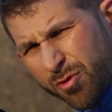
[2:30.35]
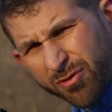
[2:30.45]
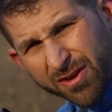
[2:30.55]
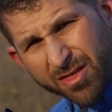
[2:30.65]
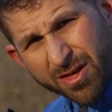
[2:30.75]
you
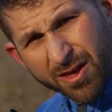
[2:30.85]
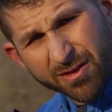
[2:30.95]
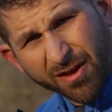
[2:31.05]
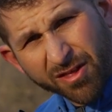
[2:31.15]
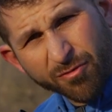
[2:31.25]
see the
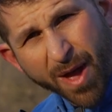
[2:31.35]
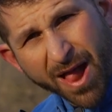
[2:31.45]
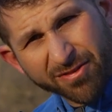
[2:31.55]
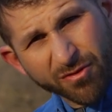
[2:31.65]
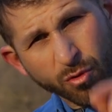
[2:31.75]

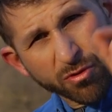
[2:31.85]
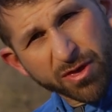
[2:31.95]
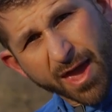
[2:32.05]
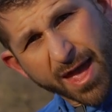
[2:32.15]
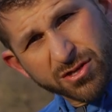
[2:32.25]
sunspots or
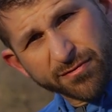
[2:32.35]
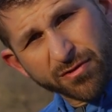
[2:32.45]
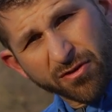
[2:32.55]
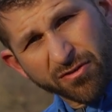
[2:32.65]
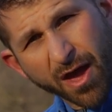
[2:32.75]
the edge
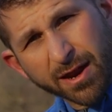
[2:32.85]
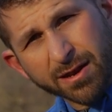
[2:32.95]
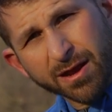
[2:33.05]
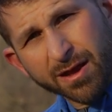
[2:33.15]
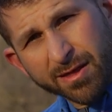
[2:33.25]
of the sun.